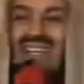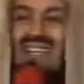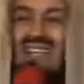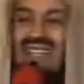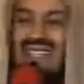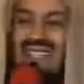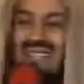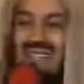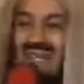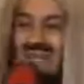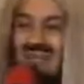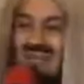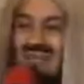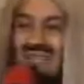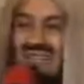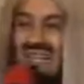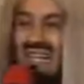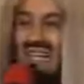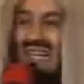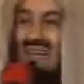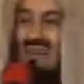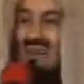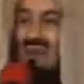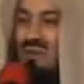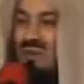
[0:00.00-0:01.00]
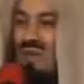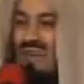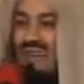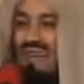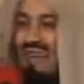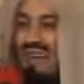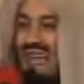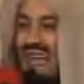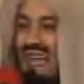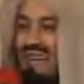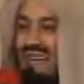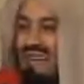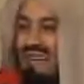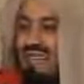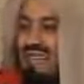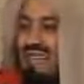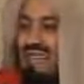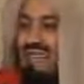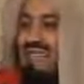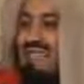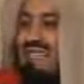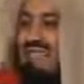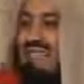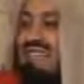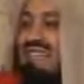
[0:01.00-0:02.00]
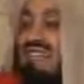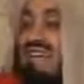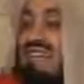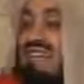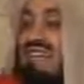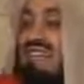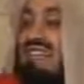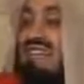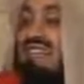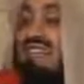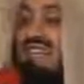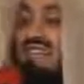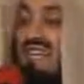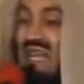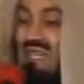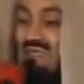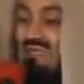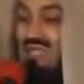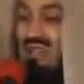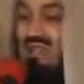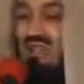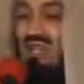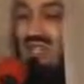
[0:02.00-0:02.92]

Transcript: he is so silly. On one hand, he's telling the same